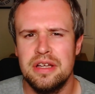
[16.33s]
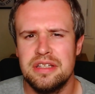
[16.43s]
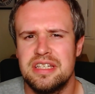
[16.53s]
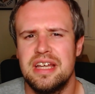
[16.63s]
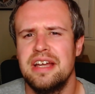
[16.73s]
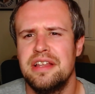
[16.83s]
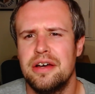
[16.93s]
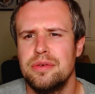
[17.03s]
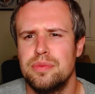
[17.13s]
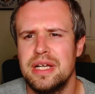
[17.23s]
Today,
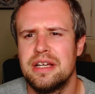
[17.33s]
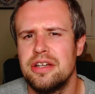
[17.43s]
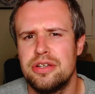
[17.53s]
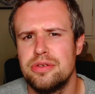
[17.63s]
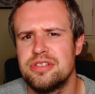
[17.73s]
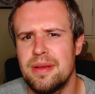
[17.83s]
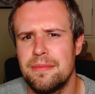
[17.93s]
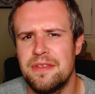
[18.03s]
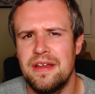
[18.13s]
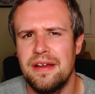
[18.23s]
though, we're going to do
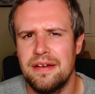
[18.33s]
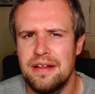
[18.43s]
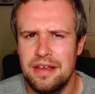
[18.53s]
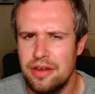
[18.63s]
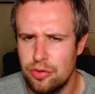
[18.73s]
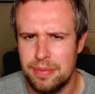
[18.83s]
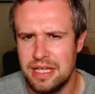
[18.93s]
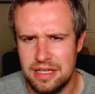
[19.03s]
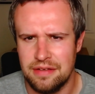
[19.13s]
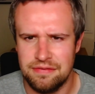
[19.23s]
something a little bit
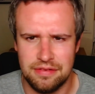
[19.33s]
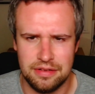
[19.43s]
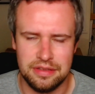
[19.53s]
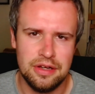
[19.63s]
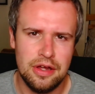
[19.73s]
different.